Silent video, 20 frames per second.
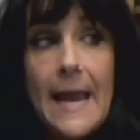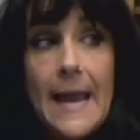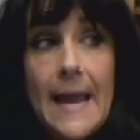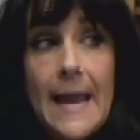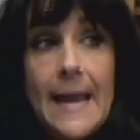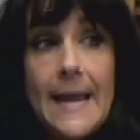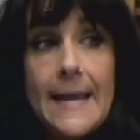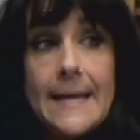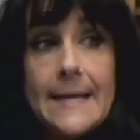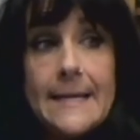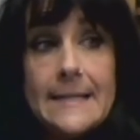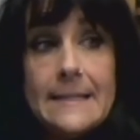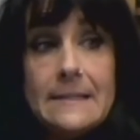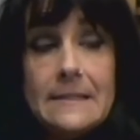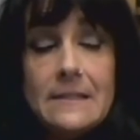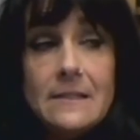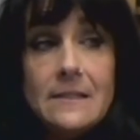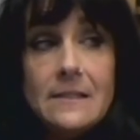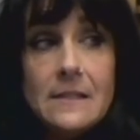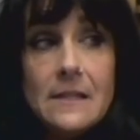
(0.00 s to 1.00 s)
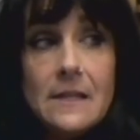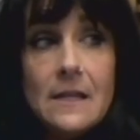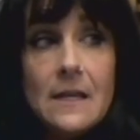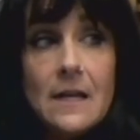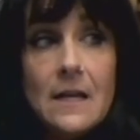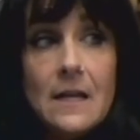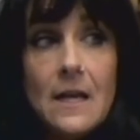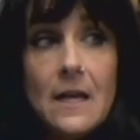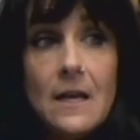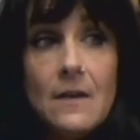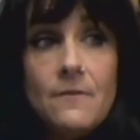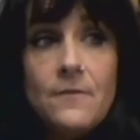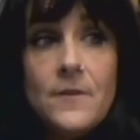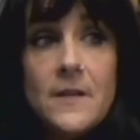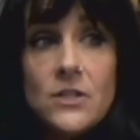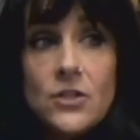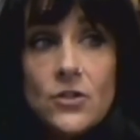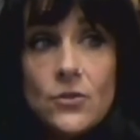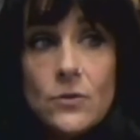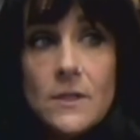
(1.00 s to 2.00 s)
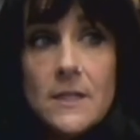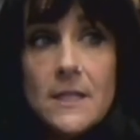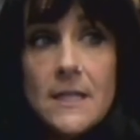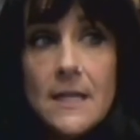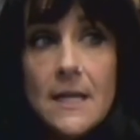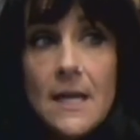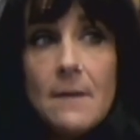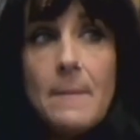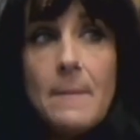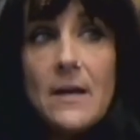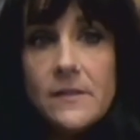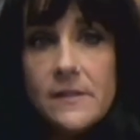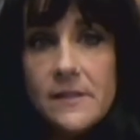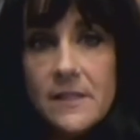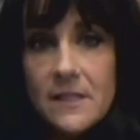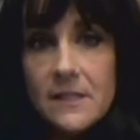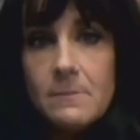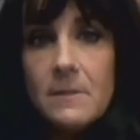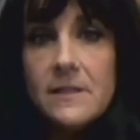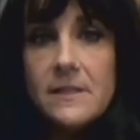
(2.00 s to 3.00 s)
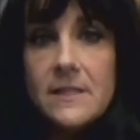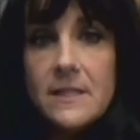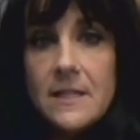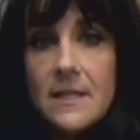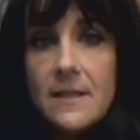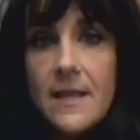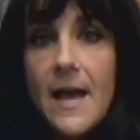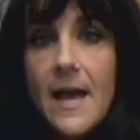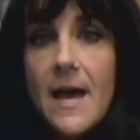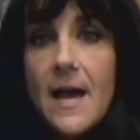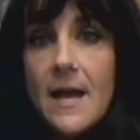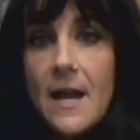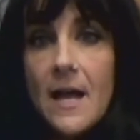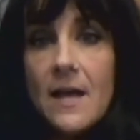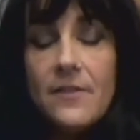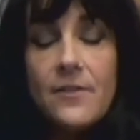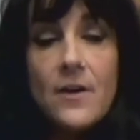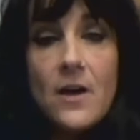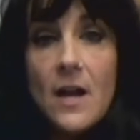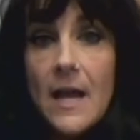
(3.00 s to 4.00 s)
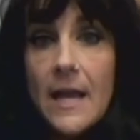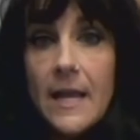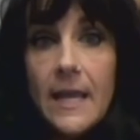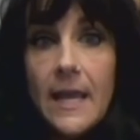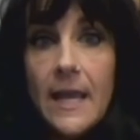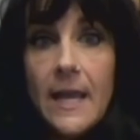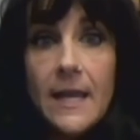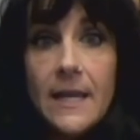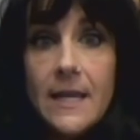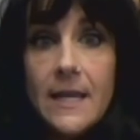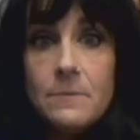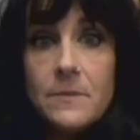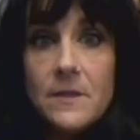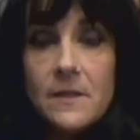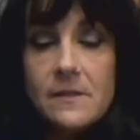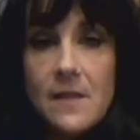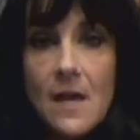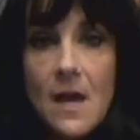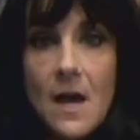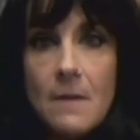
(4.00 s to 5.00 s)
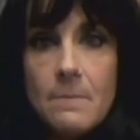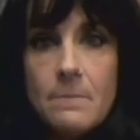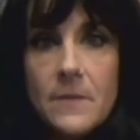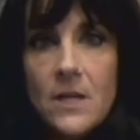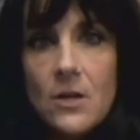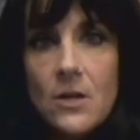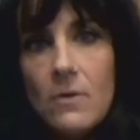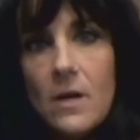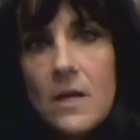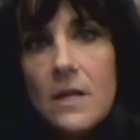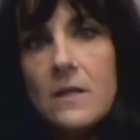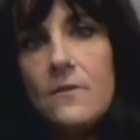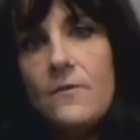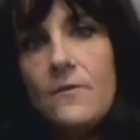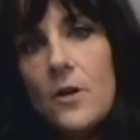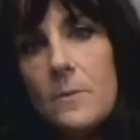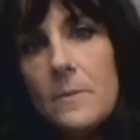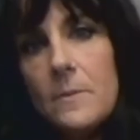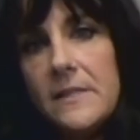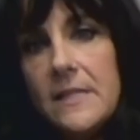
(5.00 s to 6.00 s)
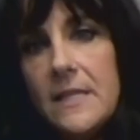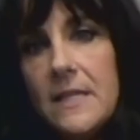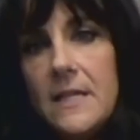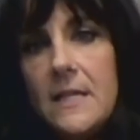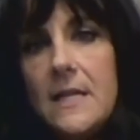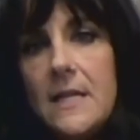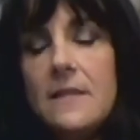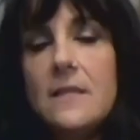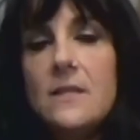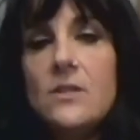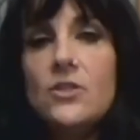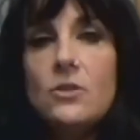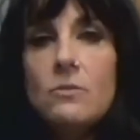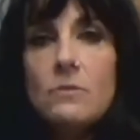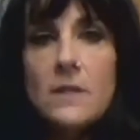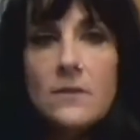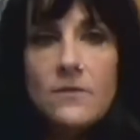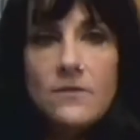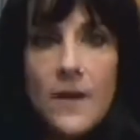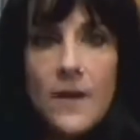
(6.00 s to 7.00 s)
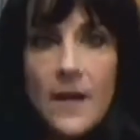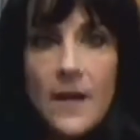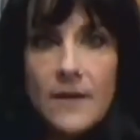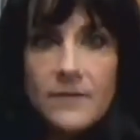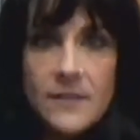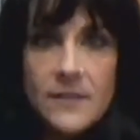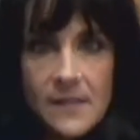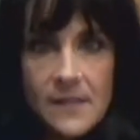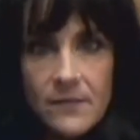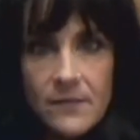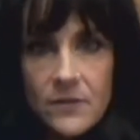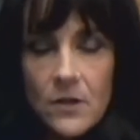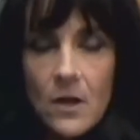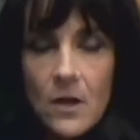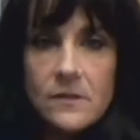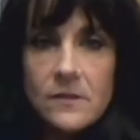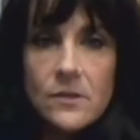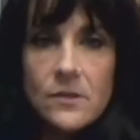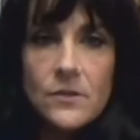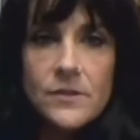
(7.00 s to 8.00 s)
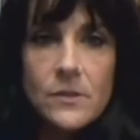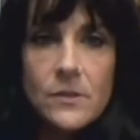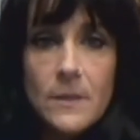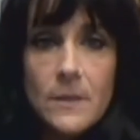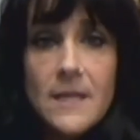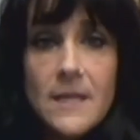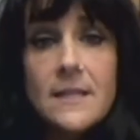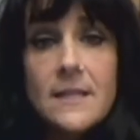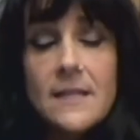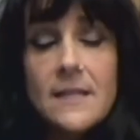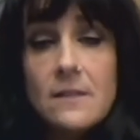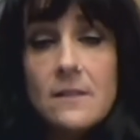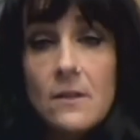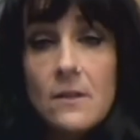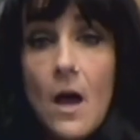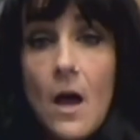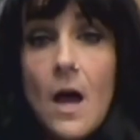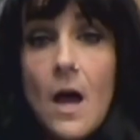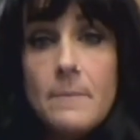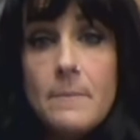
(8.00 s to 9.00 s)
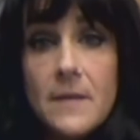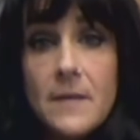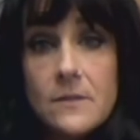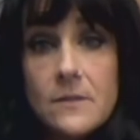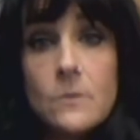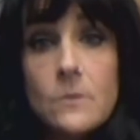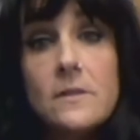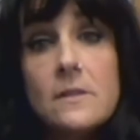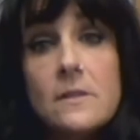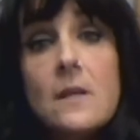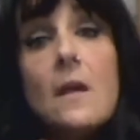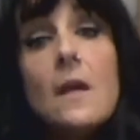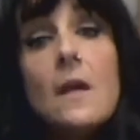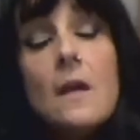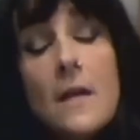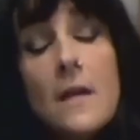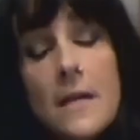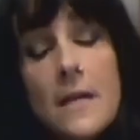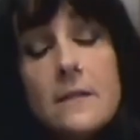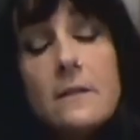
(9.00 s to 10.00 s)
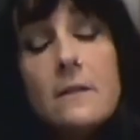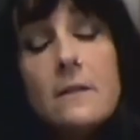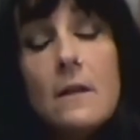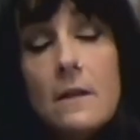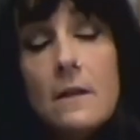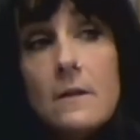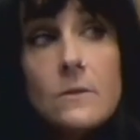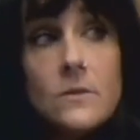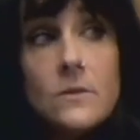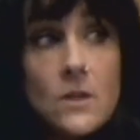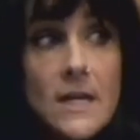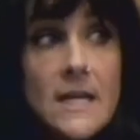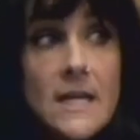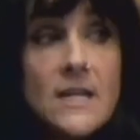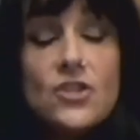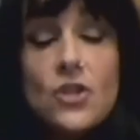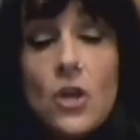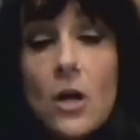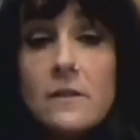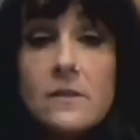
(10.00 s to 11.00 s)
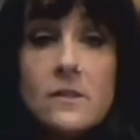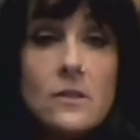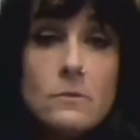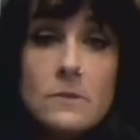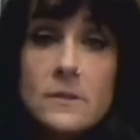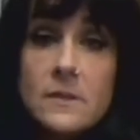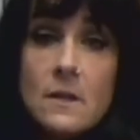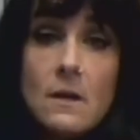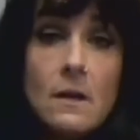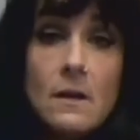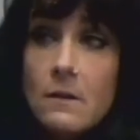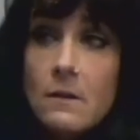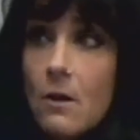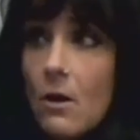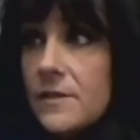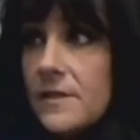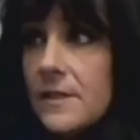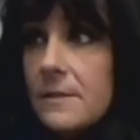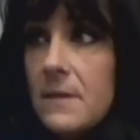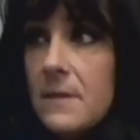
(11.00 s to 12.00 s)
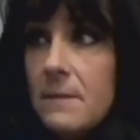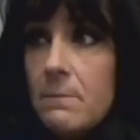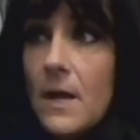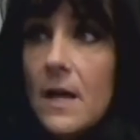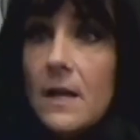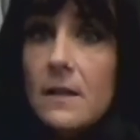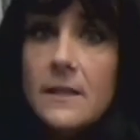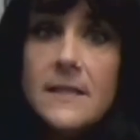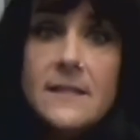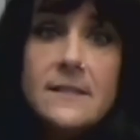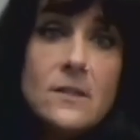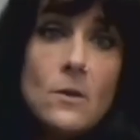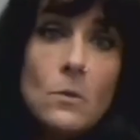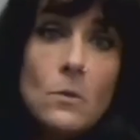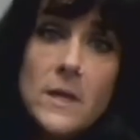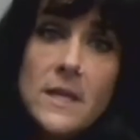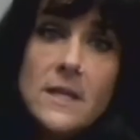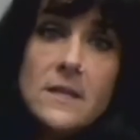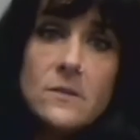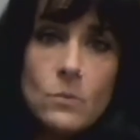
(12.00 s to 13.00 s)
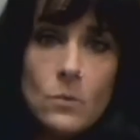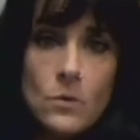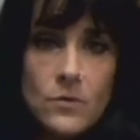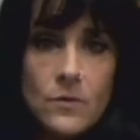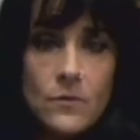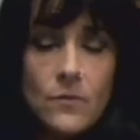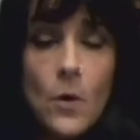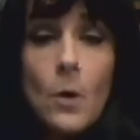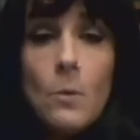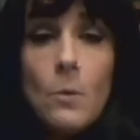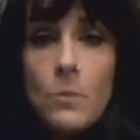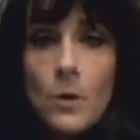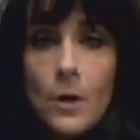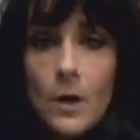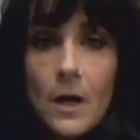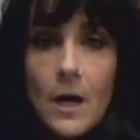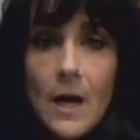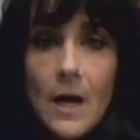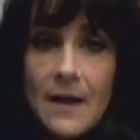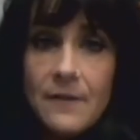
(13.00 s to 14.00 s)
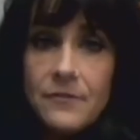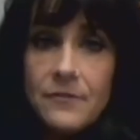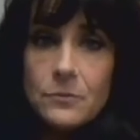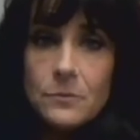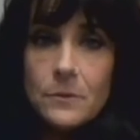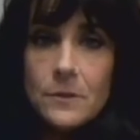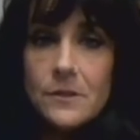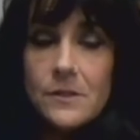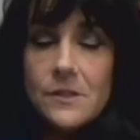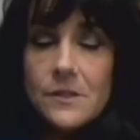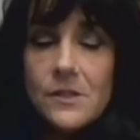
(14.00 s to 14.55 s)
And eventually, about 6 months into that, I thought, I can't keep this up. You know, running the pharmacy and then doing 5 to 7 consults a week, that's a lot, because it was each consult was causing me at least a week's worth of homework afterwards.